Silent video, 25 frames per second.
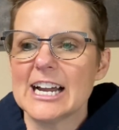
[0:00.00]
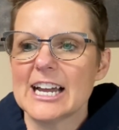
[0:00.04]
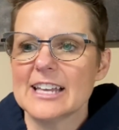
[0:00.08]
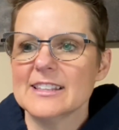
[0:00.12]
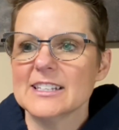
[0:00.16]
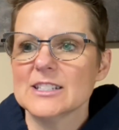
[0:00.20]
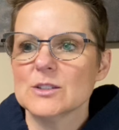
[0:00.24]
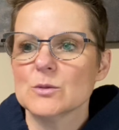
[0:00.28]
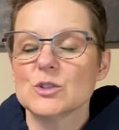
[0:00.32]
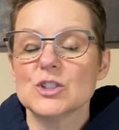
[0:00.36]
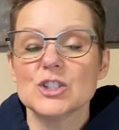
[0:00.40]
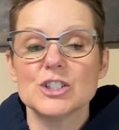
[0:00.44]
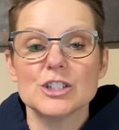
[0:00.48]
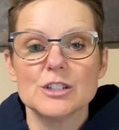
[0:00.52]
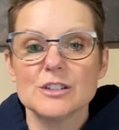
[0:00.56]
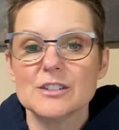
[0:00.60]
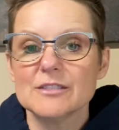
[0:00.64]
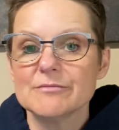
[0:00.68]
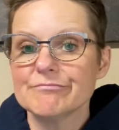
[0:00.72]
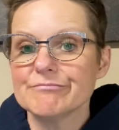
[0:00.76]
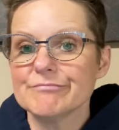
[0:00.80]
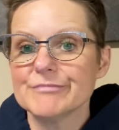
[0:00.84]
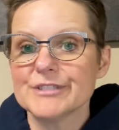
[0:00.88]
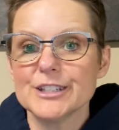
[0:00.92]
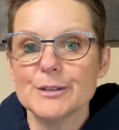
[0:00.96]
This was just a
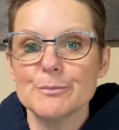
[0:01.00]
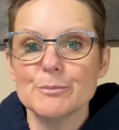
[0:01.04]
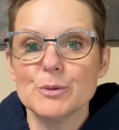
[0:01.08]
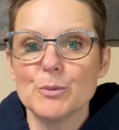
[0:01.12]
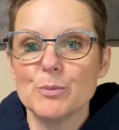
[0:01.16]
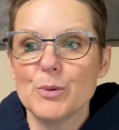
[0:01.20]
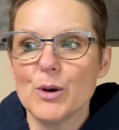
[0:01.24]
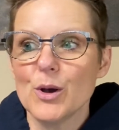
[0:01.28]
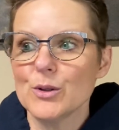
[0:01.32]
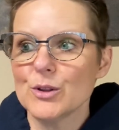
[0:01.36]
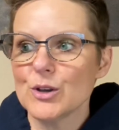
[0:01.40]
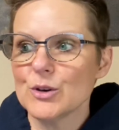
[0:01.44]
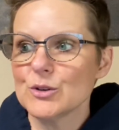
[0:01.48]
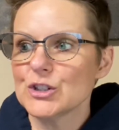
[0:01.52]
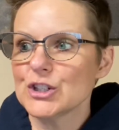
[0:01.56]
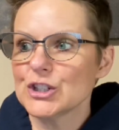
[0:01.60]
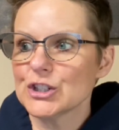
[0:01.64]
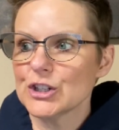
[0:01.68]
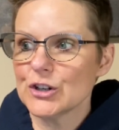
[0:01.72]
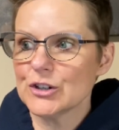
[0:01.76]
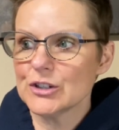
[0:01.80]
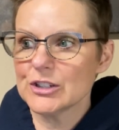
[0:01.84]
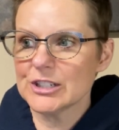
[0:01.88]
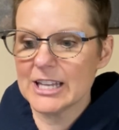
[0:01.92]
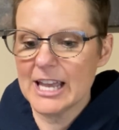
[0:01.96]
simple polo
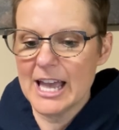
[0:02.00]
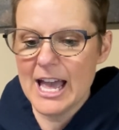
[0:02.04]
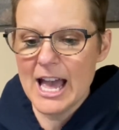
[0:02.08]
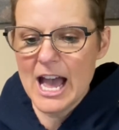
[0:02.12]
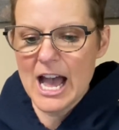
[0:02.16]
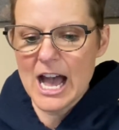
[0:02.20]
shirt,